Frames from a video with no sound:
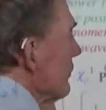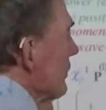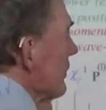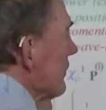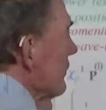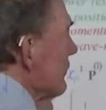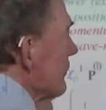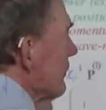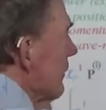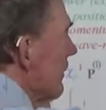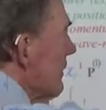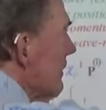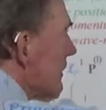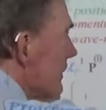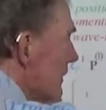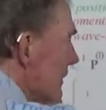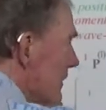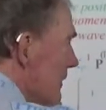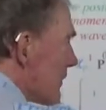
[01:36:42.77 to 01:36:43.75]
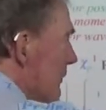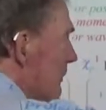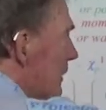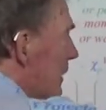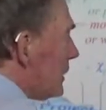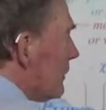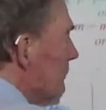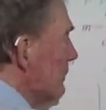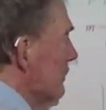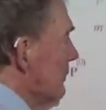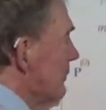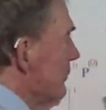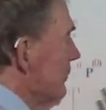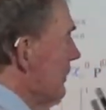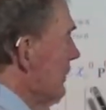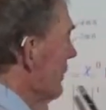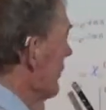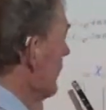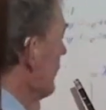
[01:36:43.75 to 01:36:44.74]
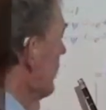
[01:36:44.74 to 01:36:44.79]
six uh, roots
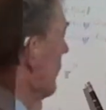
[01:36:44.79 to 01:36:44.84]
here,